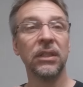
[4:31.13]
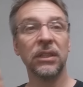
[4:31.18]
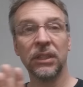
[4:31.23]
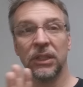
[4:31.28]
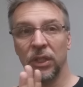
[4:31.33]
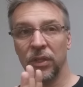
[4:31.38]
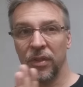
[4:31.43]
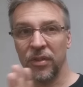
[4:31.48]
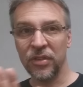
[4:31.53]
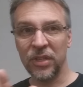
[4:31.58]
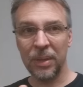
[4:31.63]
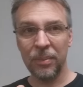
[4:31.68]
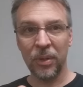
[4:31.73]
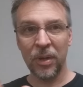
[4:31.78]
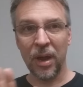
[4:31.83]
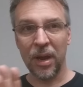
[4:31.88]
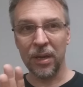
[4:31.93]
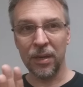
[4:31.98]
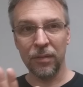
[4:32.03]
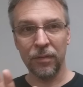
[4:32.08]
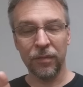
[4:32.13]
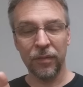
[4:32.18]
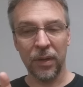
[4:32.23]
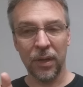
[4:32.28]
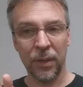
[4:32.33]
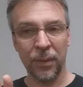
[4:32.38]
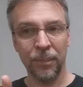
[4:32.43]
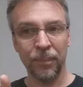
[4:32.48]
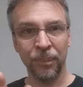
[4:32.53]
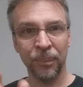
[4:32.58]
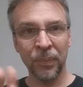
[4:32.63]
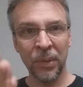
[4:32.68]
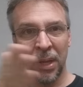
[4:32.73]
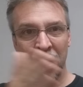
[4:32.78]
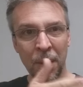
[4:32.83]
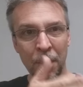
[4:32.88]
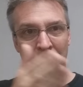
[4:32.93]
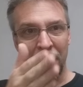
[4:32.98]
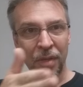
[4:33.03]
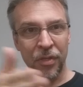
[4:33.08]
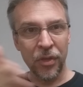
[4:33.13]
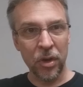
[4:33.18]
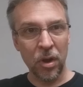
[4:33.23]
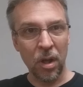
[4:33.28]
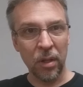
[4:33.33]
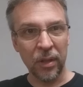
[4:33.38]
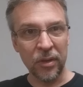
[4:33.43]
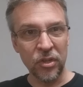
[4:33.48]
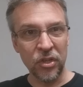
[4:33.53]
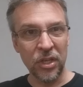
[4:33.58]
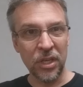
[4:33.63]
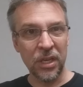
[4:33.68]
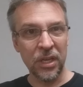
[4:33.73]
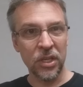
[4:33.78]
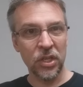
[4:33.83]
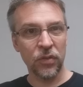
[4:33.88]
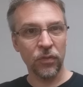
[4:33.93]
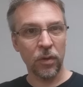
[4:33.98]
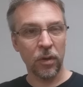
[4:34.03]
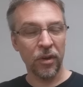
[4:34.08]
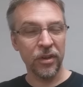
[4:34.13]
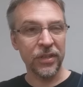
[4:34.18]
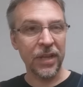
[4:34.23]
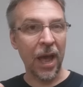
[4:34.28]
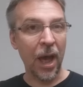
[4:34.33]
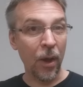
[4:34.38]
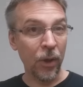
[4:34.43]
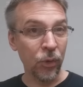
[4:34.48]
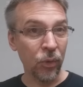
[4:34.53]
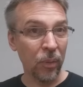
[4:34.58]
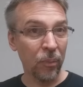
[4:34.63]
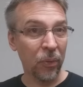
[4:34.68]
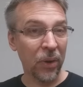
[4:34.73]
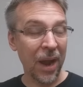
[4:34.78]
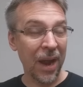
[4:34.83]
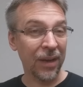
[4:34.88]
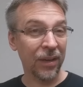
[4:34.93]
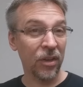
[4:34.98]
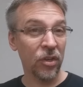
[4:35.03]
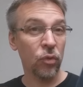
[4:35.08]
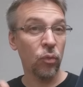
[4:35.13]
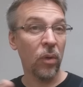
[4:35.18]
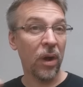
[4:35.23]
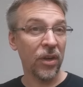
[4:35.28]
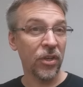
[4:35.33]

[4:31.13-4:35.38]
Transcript: Still the same kind of methodology as far as how you would practice,